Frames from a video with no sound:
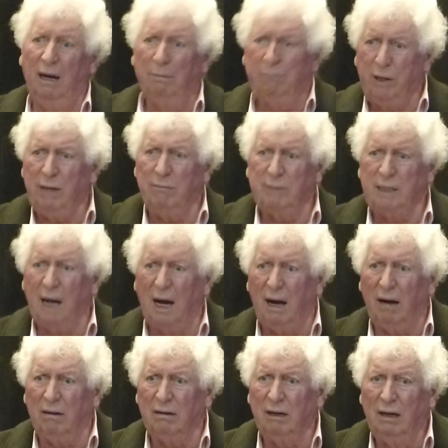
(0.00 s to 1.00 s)
Put him
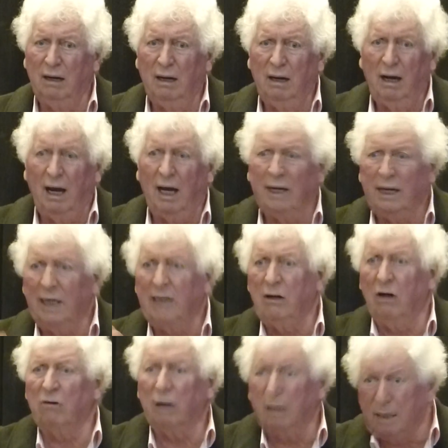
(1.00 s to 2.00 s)
down. And
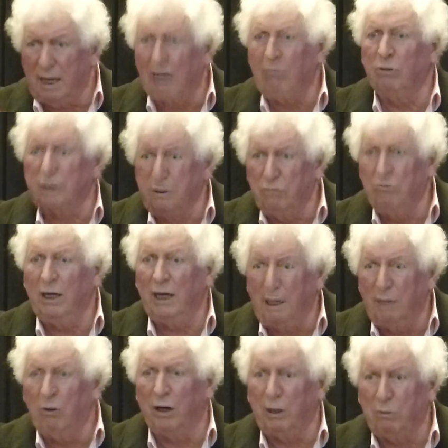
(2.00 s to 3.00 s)
that was
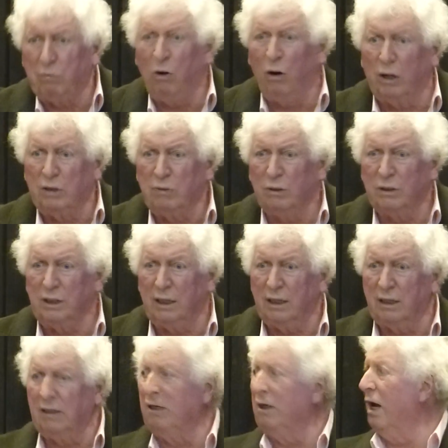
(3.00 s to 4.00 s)
really what it was, wasn't it?